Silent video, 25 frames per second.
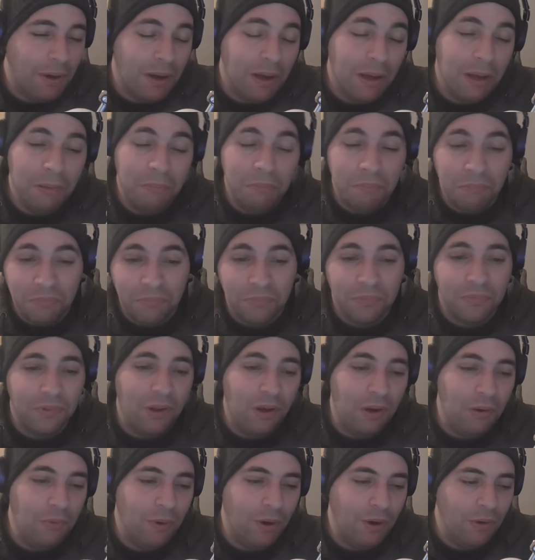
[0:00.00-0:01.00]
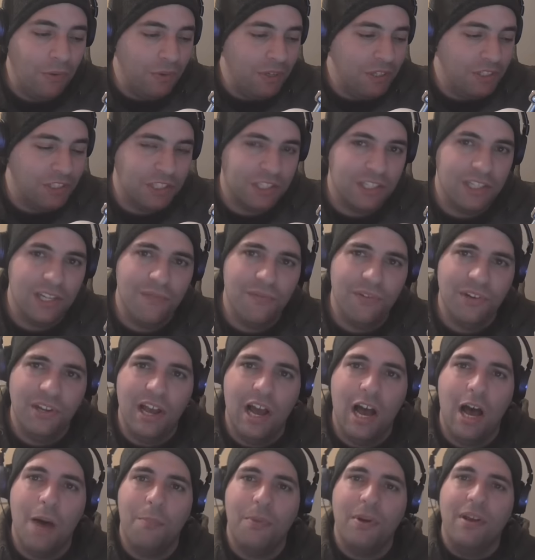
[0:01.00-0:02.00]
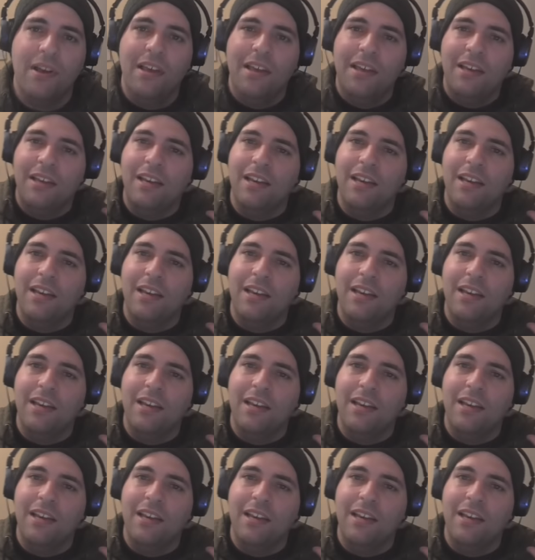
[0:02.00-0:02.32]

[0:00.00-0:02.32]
but oh well, he's just living it up,